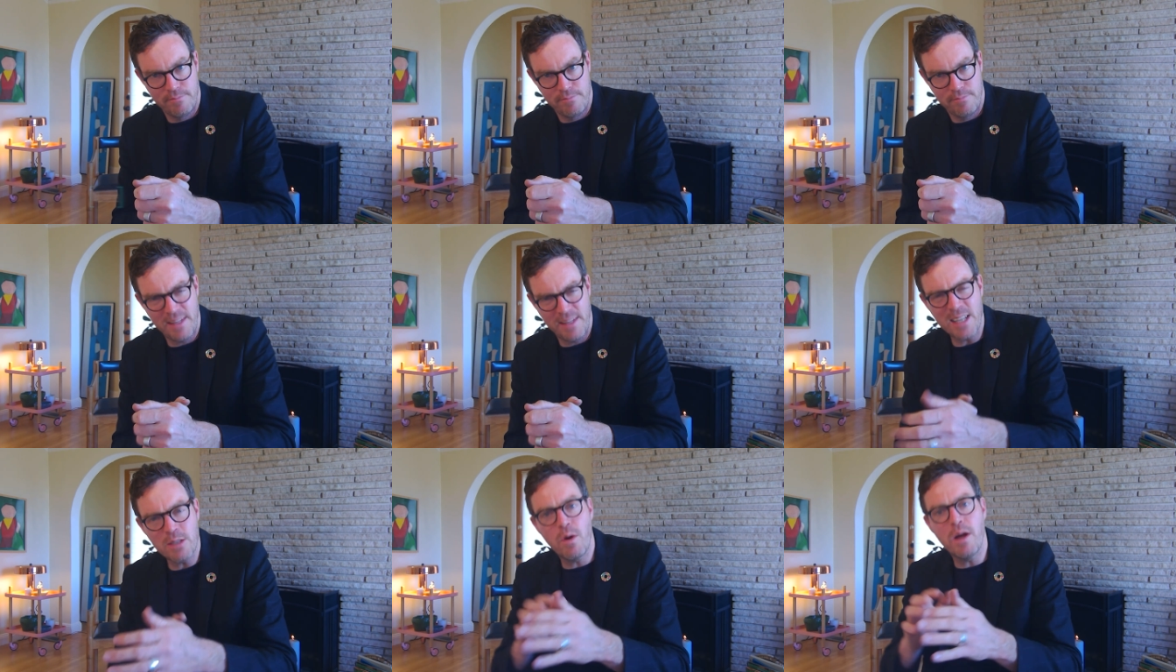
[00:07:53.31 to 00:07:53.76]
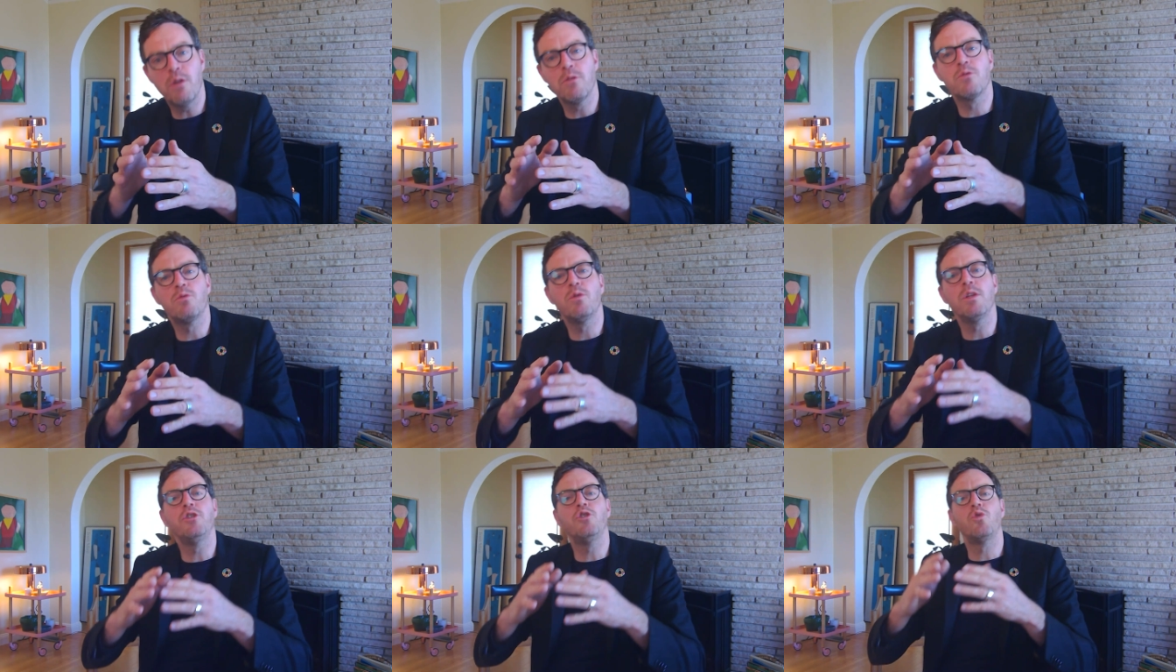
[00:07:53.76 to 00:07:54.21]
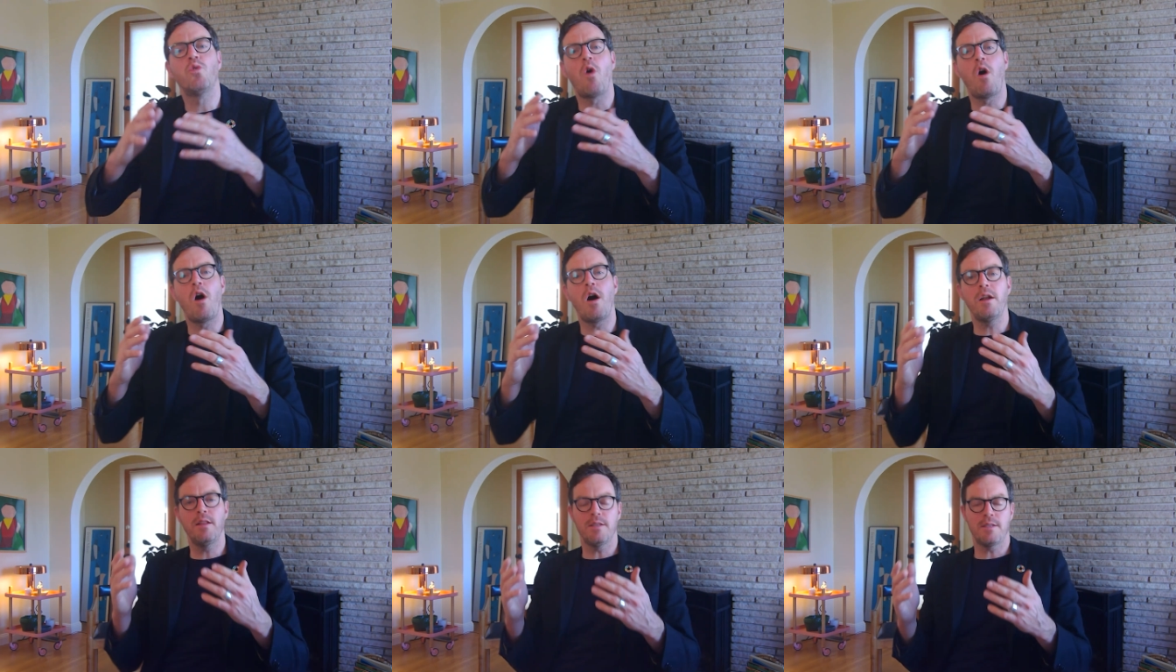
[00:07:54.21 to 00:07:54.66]
That's why I was really
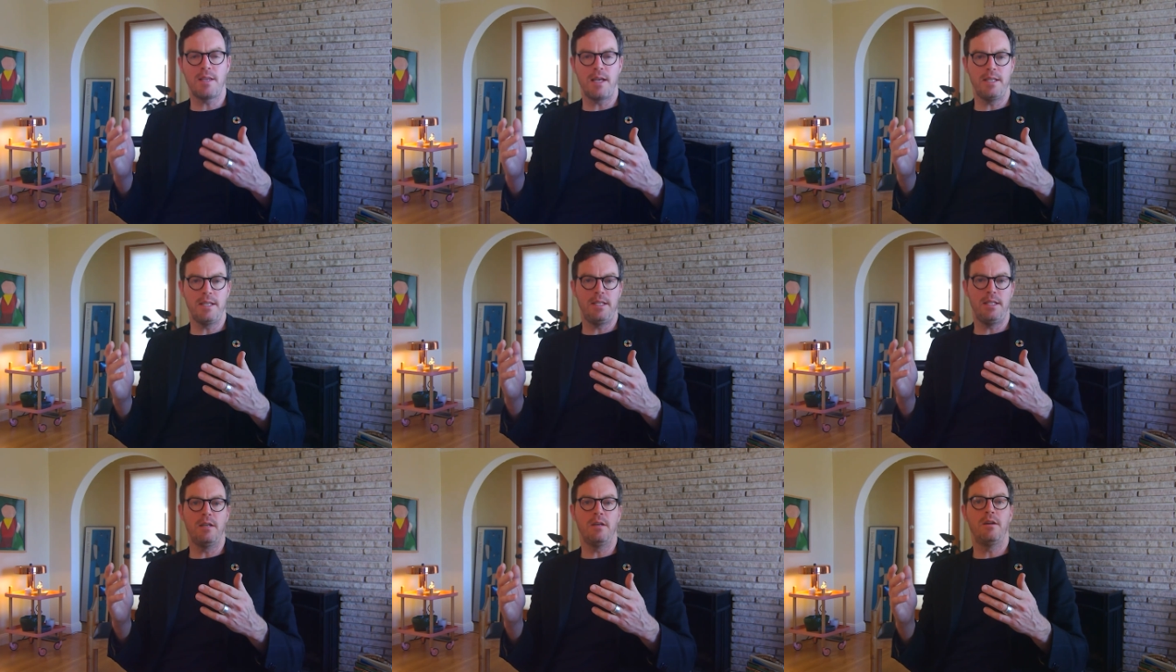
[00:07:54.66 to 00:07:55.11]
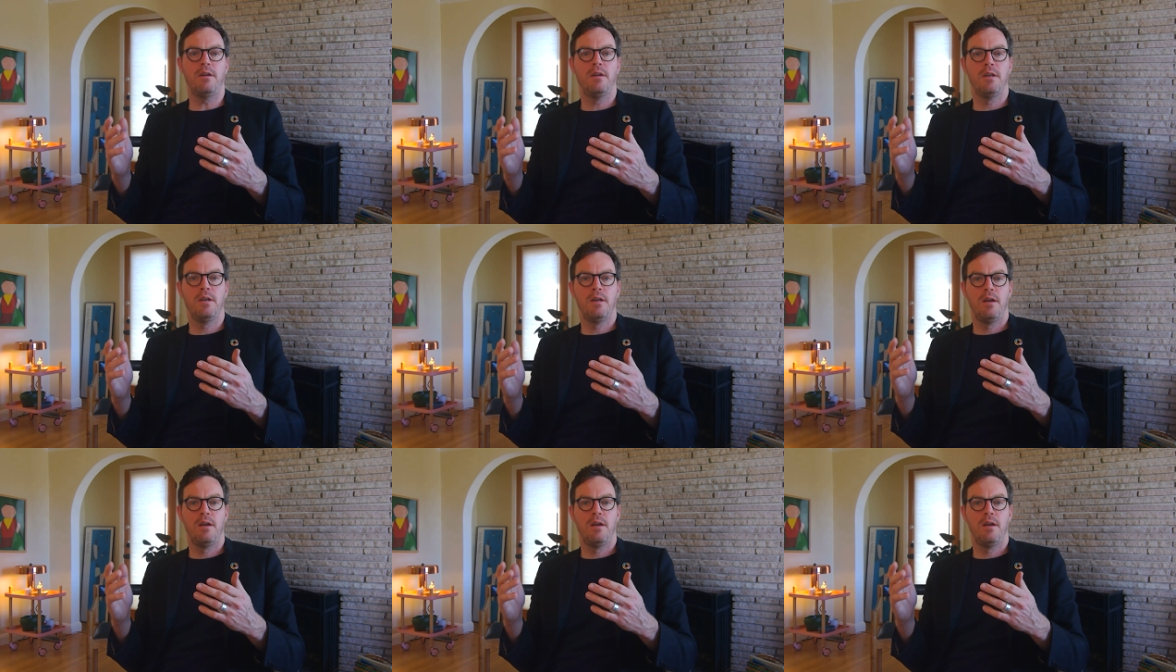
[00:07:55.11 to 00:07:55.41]
drawn to this idea